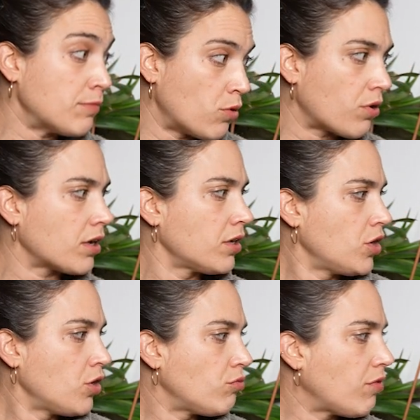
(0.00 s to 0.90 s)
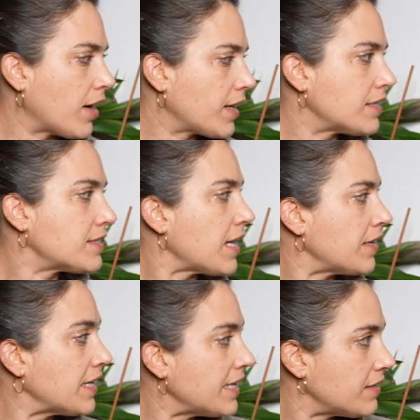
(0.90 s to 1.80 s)
more rockets, and
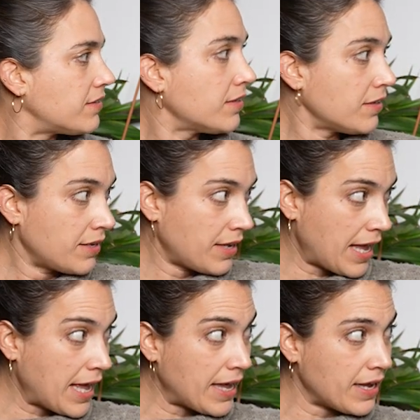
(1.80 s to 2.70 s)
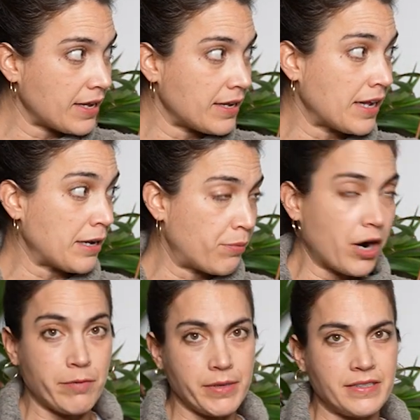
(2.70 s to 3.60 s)
it hit an
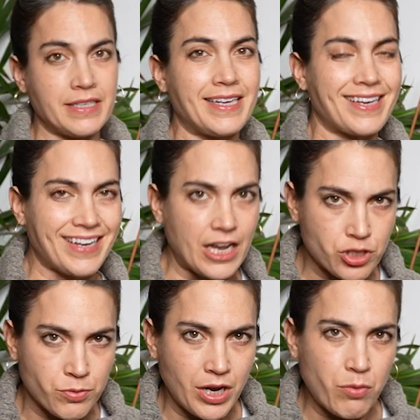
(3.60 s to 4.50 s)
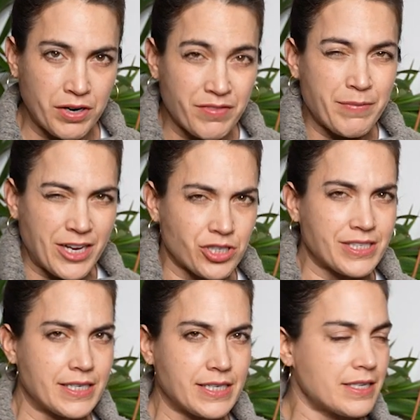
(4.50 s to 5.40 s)
apartment in Kiryat Shmona, one of the major
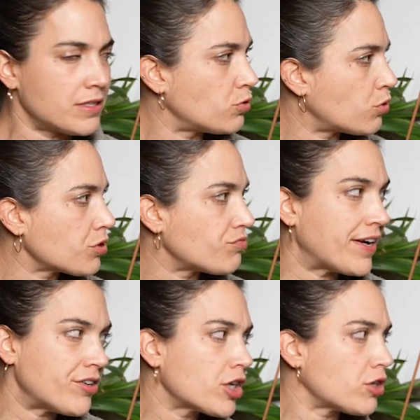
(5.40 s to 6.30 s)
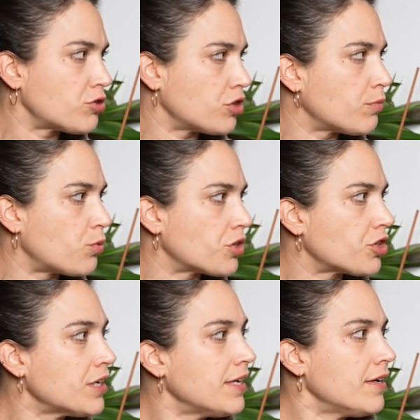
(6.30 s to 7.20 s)
cities in the north, very close to the
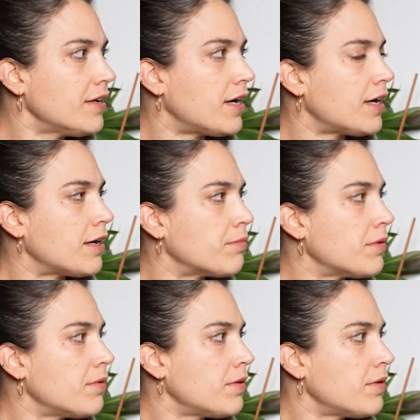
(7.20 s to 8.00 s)
border. The